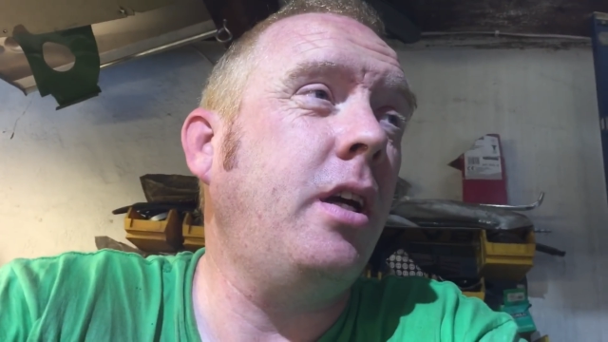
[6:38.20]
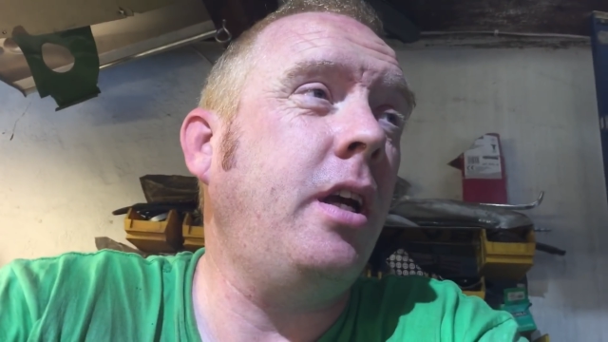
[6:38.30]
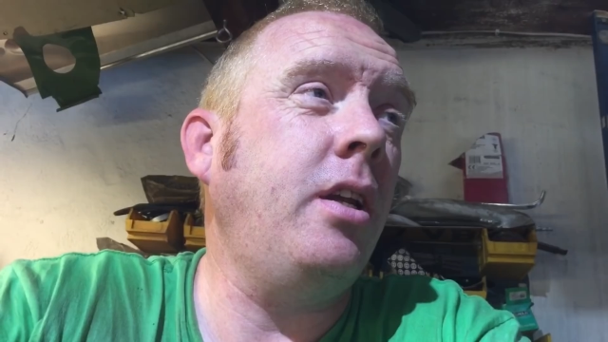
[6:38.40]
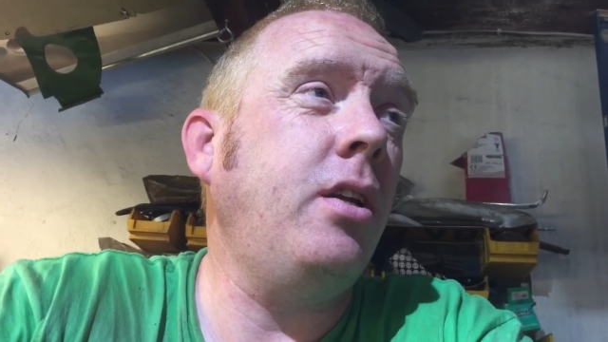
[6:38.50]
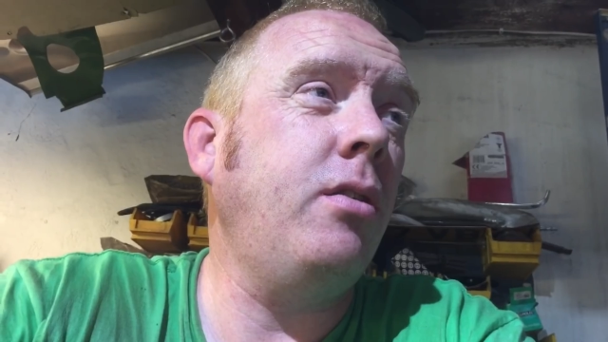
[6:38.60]

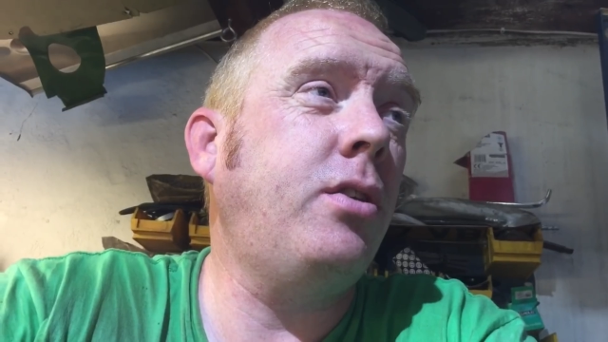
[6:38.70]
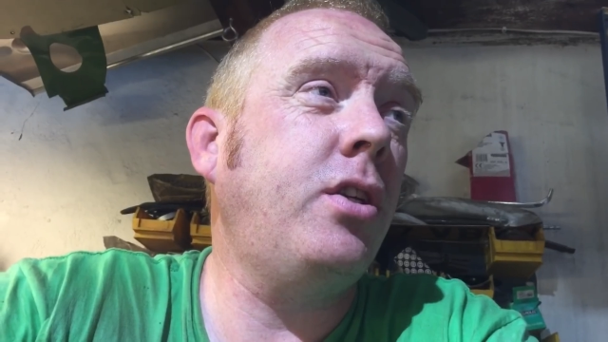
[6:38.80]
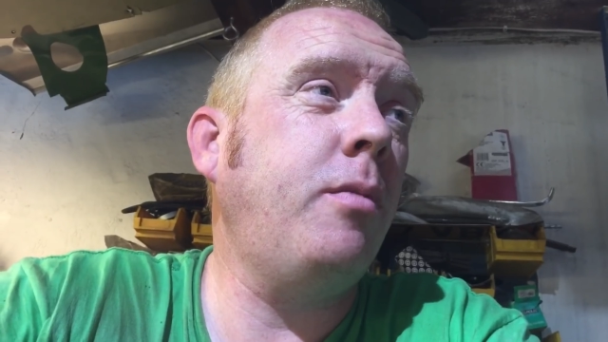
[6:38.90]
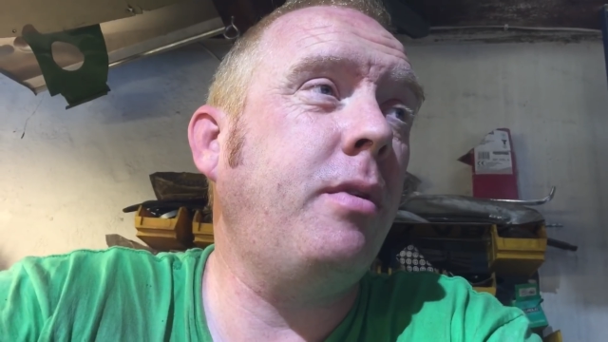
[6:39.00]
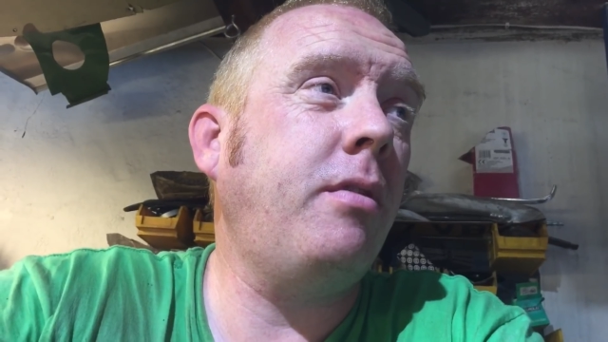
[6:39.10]
in
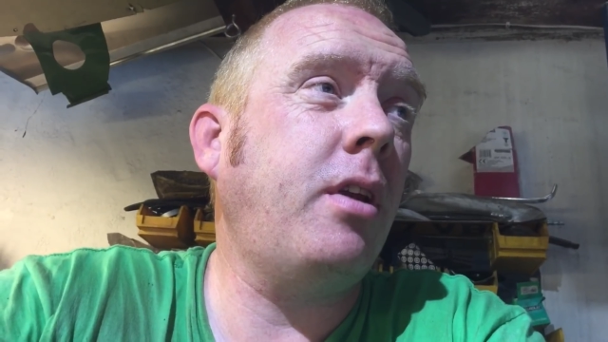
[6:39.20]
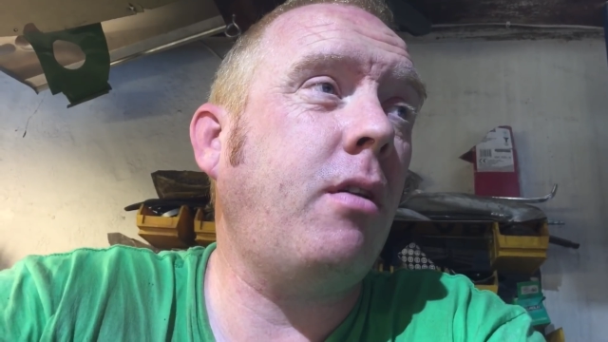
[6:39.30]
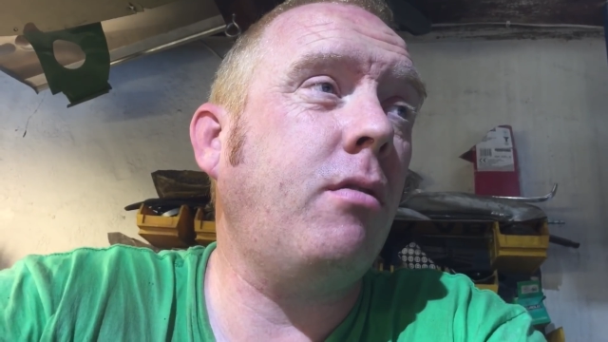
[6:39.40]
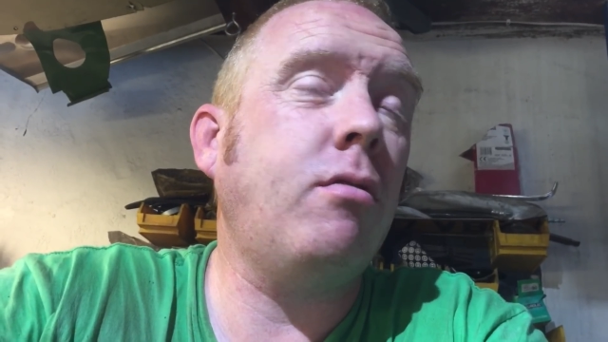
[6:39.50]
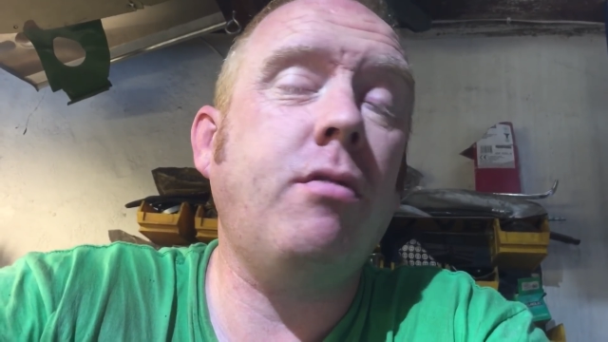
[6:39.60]
YouTube if you
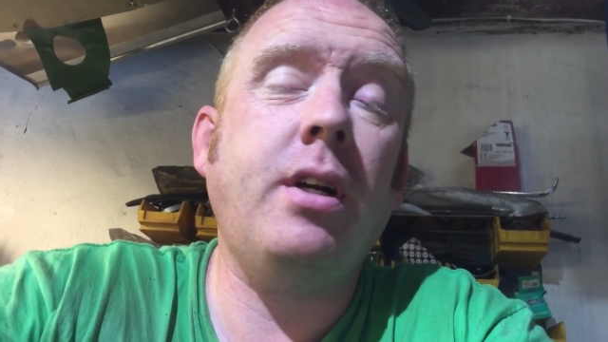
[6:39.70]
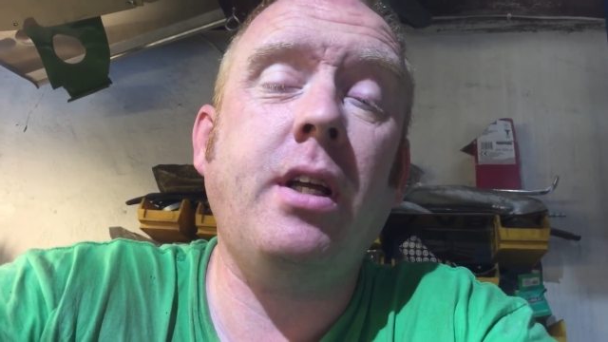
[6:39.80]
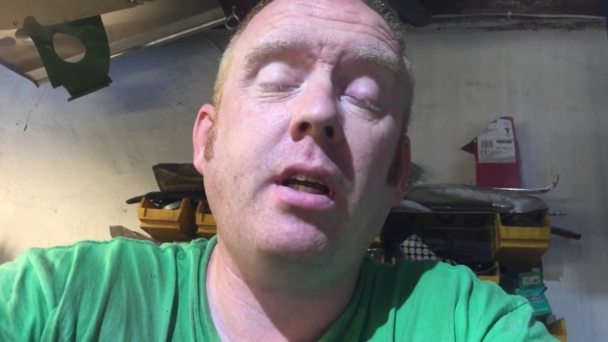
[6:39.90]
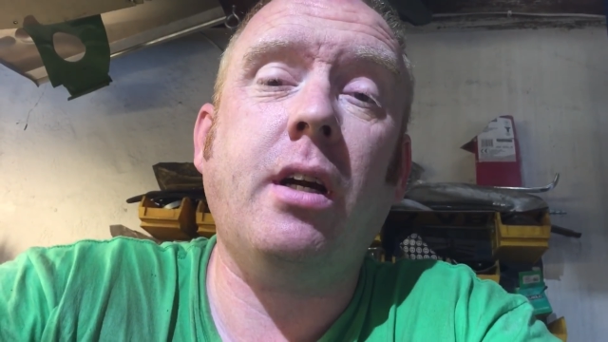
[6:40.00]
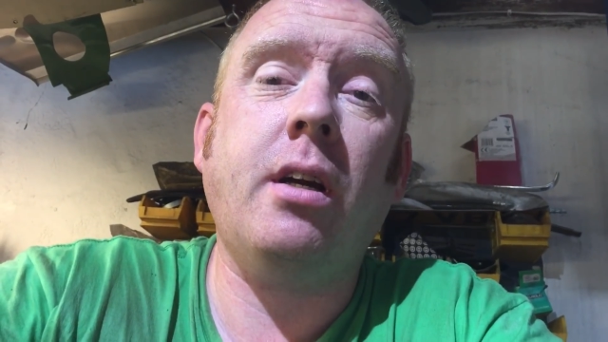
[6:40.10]
don't
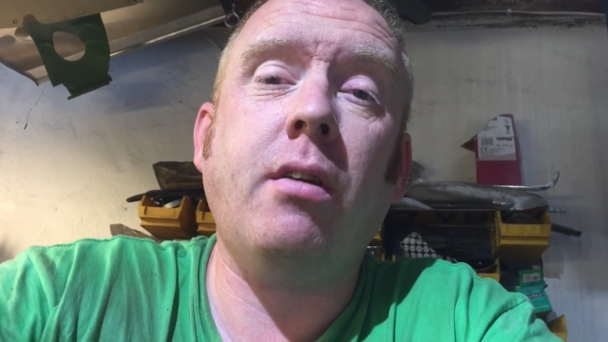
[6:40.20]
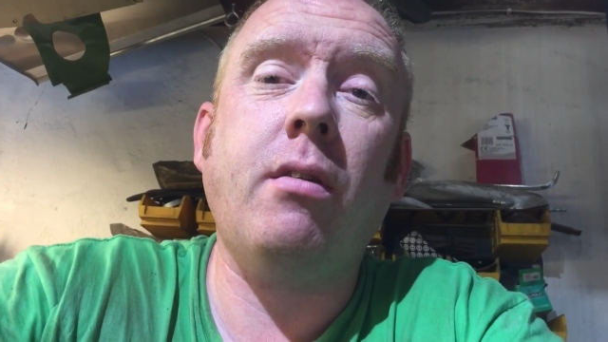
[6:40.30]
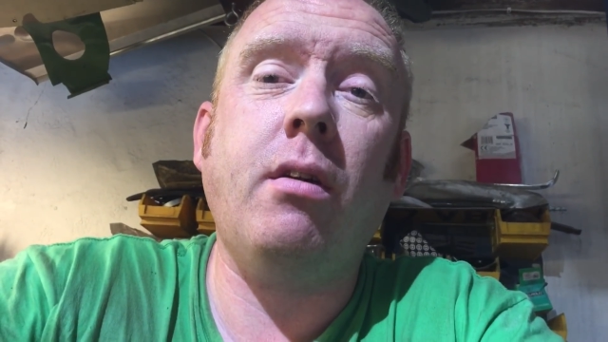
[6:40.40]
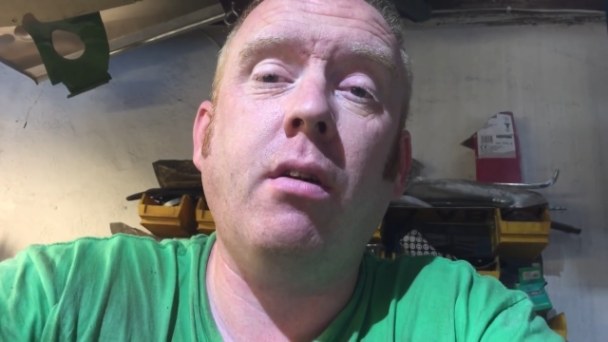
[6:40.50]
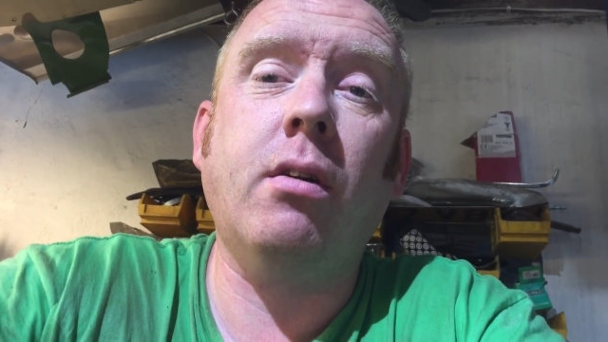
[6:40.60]
already. I know
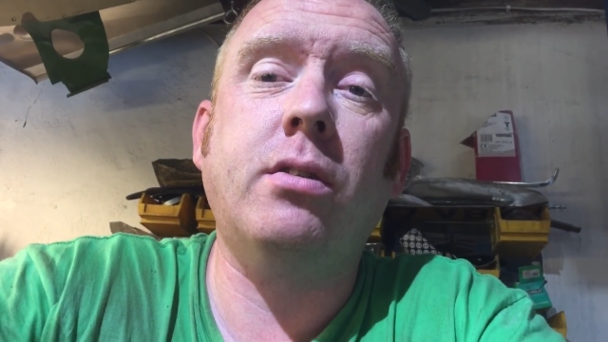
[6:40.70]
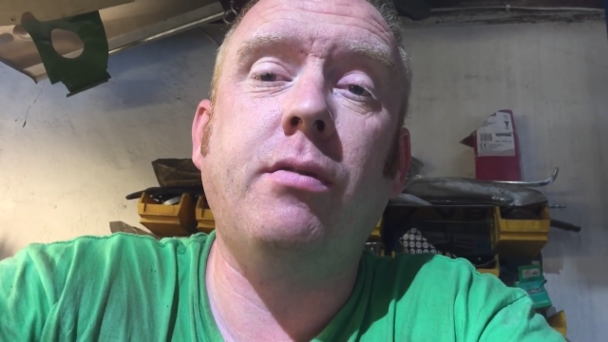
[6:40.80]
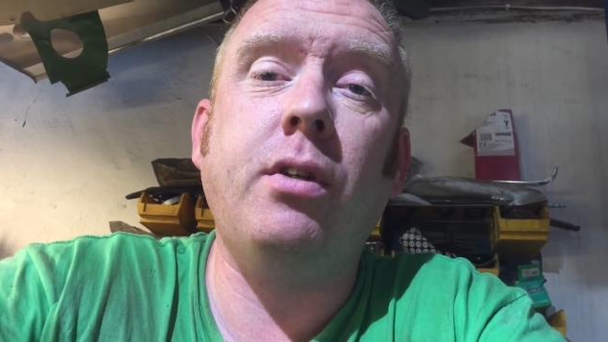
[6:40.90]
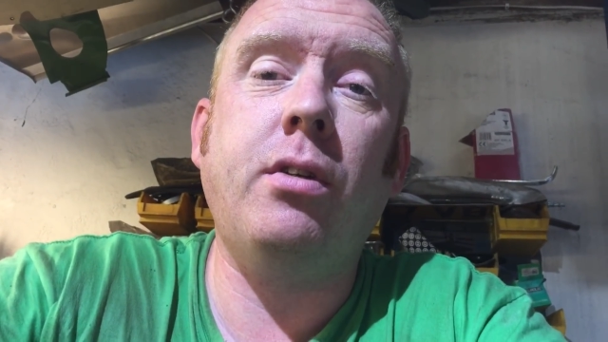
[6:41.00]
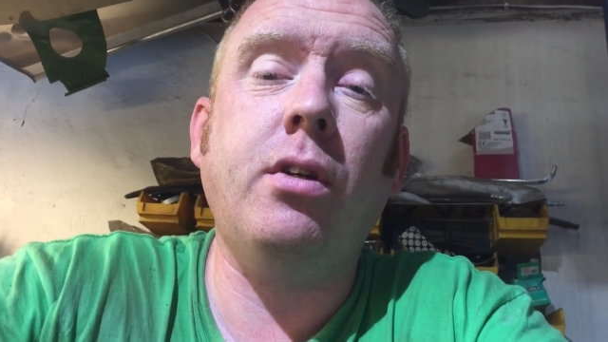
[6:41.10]
lots
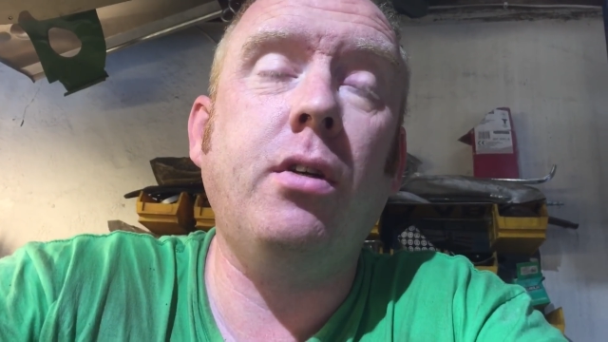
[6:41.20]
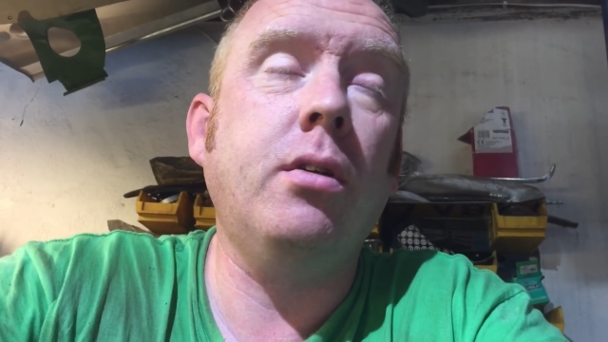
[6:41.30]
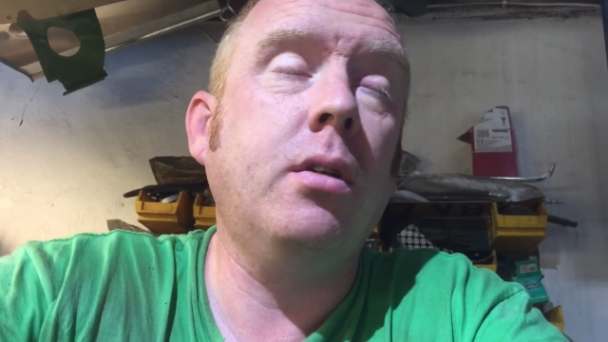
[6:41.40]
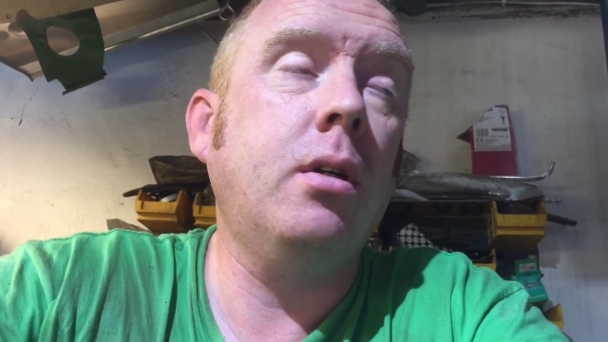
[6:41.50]
of you do.